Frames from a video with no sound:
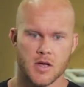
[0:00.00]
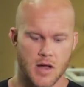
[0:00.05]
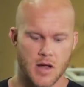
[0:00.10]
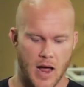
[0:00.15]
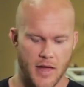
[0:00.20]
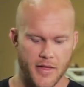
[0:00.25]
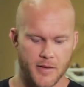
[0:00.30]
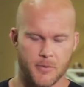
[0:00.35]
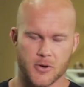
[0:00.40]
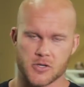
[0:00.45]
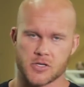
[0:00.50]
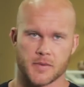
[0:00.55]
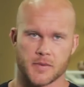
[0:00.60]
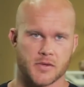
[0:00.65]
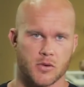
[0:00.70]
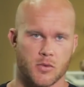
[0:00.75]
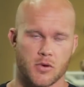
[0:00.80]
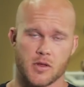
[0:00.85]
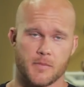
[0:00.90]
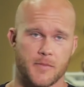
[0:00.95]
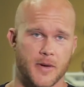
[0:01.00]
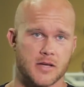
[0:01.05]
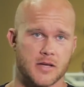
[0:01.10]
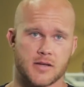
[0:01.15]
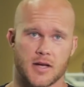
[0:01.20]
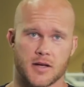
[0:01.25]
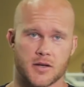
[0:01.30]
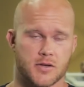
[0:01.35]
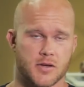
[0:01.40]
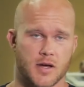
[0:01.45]
I think push-ups are one of the best
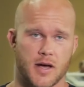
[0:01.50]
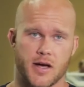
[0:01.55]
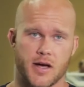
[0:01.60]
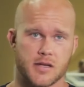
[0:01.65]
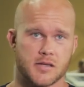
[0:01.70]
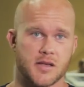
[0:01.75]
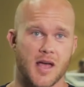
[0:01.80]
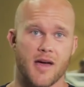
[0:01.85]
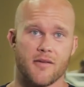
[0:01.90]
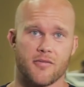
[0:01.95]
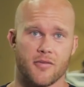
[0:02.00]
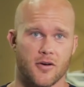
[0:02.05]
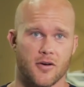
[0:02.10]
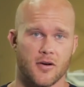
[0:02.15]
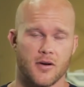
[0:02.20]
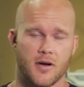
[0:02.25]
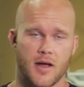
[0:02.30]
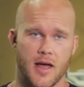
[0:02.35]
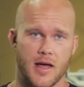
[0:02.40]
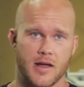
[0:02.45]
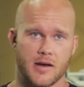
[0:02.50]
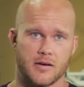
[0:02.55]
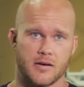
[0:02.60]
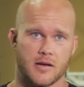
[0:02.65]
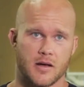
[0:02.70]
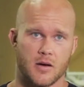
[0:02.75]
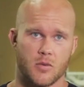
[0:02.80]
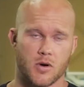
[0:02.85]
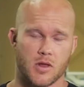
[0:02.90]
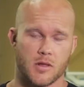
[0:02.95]
exercises ever and
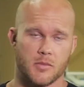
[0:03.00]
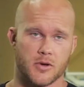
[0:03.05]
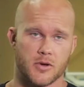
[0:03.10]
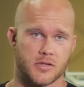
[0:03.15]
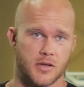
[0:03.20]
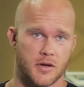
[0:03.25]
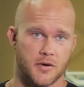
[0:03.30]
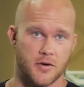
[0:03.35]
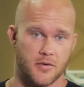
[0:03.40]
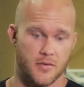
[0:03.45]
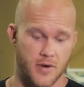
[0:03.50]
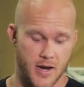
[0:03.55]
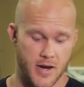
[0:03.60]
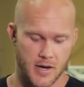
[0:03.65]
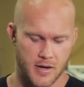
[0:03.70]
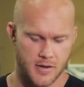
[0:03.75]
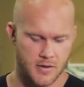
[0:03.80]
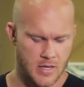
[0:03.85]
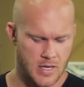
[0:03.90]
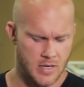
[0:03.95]
one of the most underrated.